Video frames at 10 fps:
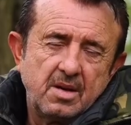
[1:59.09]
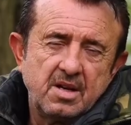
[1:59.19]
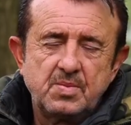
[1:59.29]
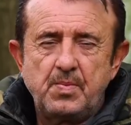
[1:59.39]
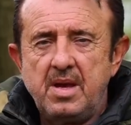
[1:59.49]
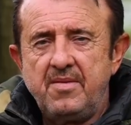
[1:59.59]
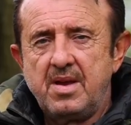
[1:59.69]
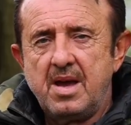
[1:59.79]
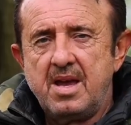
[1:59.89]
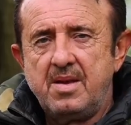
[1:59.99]
because
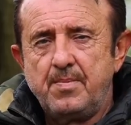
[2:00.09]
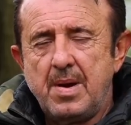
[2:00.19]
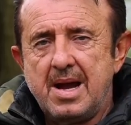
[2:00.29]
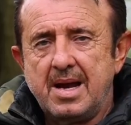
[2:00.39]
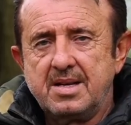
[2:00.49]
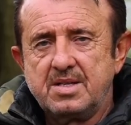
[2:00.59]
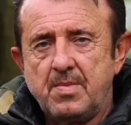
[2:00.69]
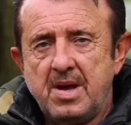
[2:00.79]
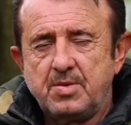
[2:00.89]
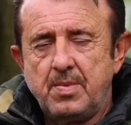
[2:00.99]
PVA
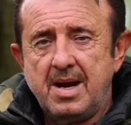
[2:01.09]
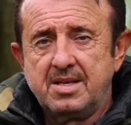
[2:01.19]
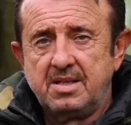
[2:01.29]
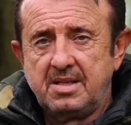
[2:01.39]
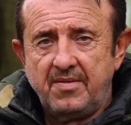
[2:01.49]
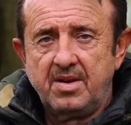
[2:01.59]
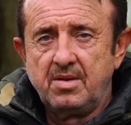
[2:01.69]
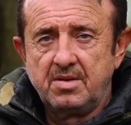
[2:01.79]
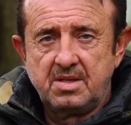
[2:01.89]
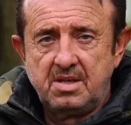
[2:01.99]
bags, mesh bags, are
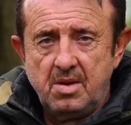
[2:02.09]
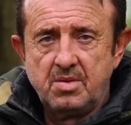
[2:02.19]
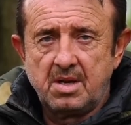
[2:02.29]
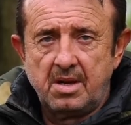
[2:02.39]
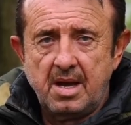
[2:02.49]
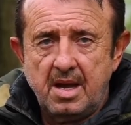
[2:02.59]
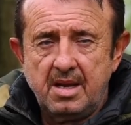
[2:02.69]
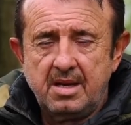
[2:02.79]
difficult to use on a